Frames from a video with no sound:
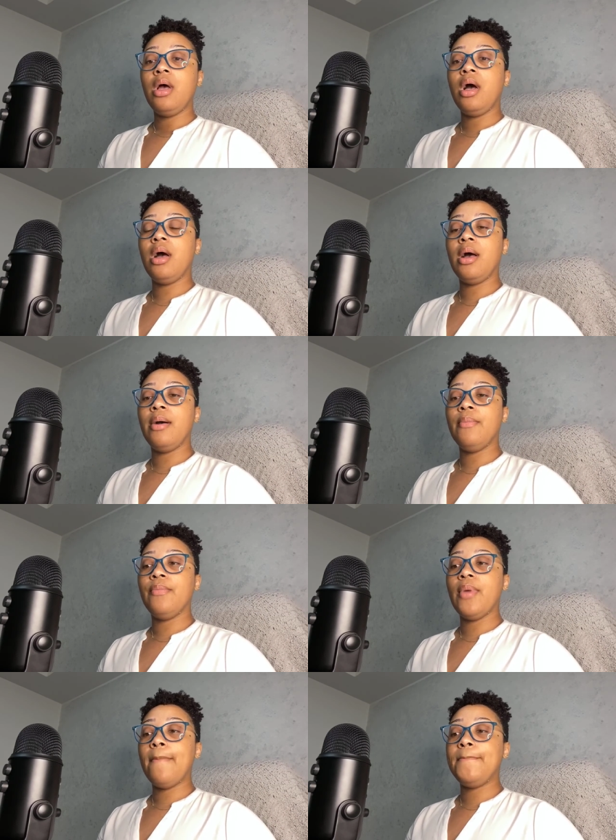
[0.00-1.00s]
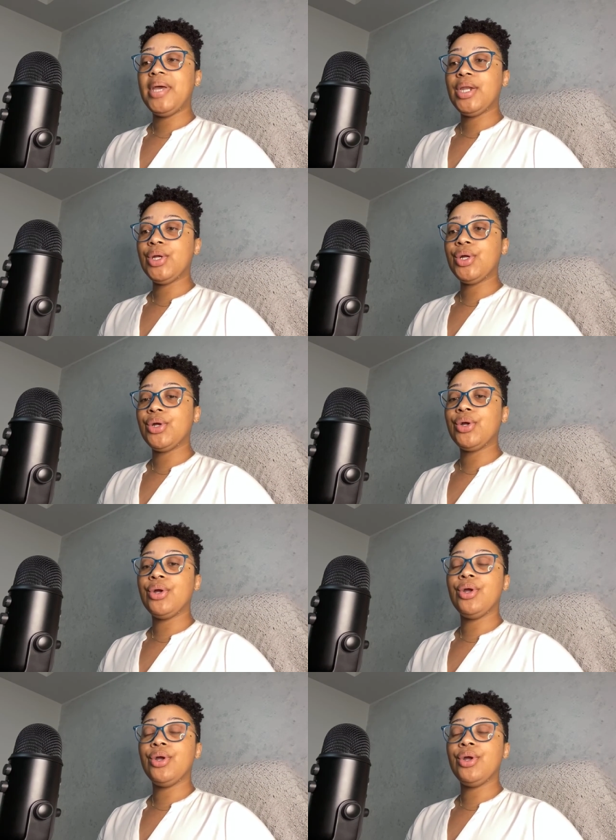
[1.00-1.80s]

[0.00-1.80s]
um, better